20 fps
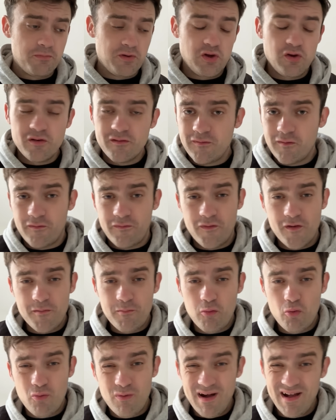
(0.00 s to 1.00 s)
beautiful
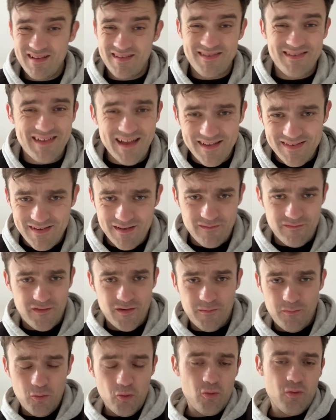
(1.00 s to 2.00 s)
football, aesthetic
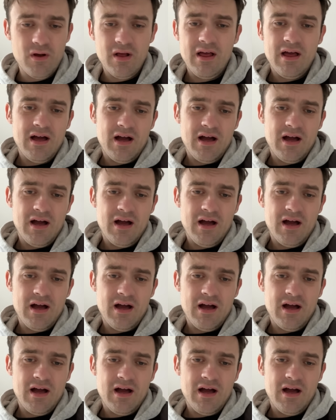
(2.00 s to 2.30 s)
football.